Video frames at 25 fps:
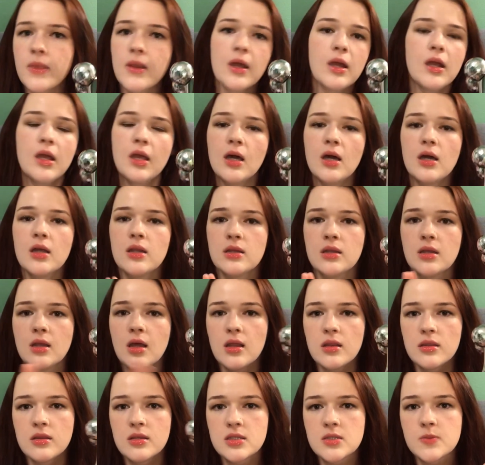And
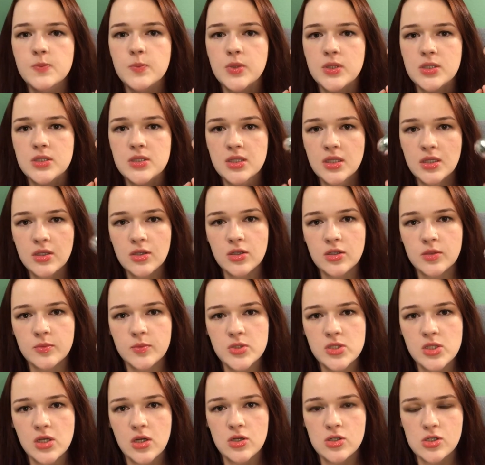this particular
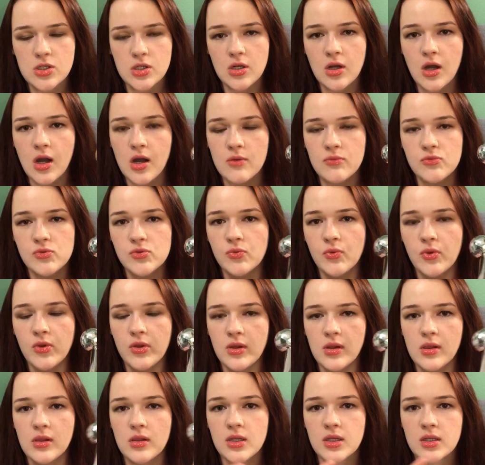massager comes with a
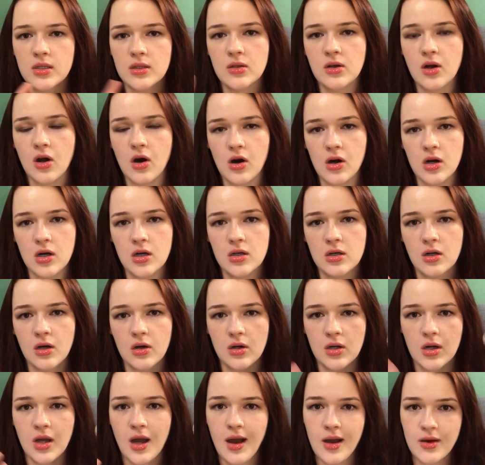little card on
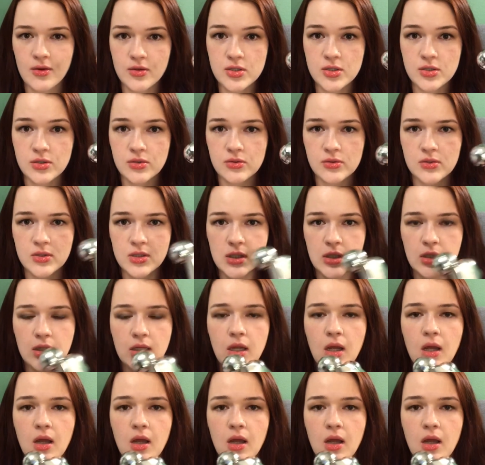how to use it,